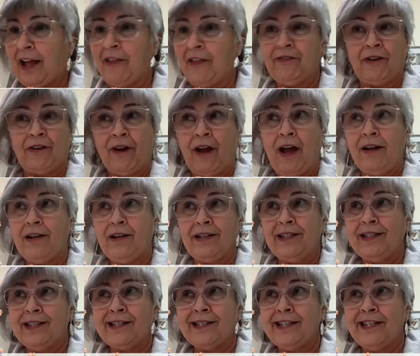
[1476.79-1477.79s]
and they're not
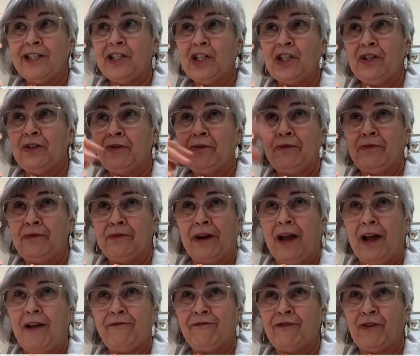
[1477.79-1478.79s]
listening to you, they're
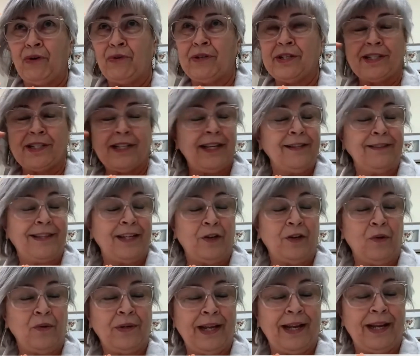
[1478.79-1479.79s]
not focusing, they
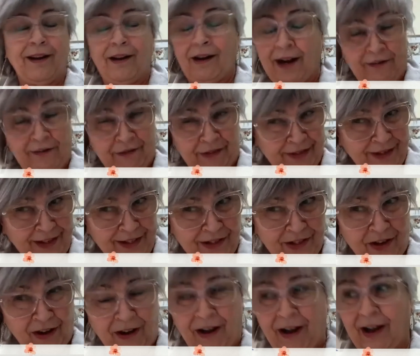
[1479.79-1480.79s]
don't care, everything's
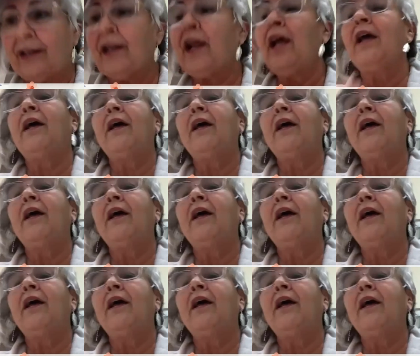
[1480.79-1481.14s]
gone.